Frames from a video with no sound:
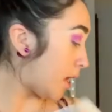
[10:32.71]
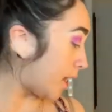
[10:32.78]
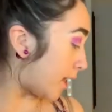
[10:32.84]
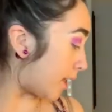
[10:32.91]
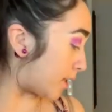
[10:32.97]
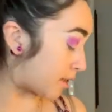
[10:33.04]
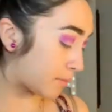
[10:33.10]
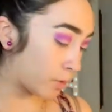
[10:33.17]

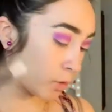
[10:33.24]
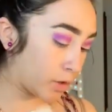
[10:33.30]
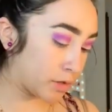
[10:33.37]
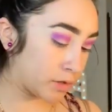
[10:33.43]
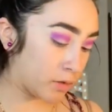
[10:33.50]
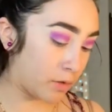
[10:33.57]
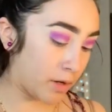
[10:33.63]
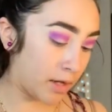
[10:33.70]
and I'm going to
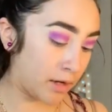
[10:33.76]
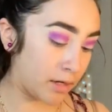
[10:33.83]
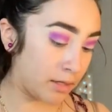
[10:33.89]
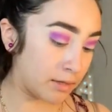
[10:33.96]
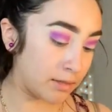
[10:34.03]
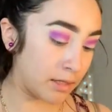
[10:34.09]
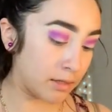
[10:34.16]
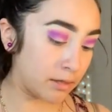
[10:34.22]
go ahead
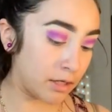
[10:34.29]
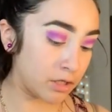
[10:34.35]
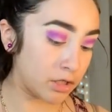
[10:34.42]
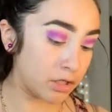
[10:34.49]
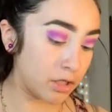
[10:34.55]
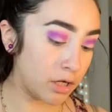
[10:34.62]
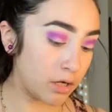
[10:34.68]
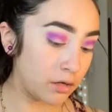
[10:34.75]
and take that
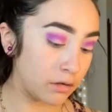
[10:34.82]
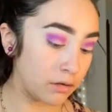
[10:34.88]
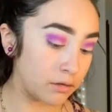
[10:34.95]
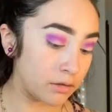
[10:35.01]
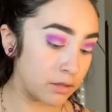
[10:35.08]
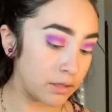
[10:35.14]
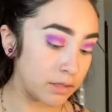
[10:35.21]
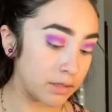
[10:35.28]
shade
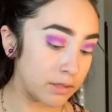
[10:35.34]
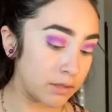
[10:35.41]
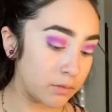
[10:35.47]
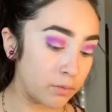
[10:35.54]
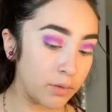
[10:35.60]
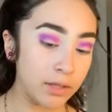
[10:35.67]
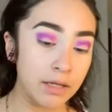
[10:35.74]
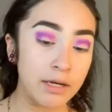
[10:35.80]
on this
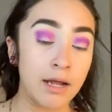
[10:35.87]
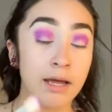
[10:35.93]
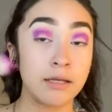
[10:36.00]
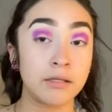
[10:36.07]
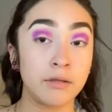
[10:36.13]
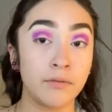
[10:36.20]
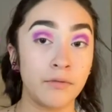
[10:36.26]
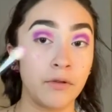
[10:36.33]
really
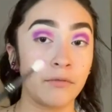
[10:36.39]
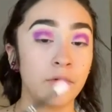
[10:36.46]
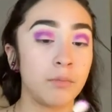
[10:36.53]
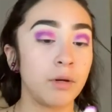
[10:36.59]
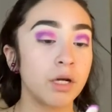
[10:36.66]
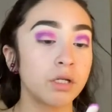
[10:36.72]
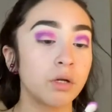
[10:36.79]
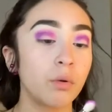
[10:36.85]
nice fluffy
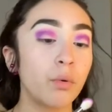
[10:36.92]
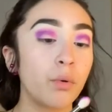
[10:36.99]
brush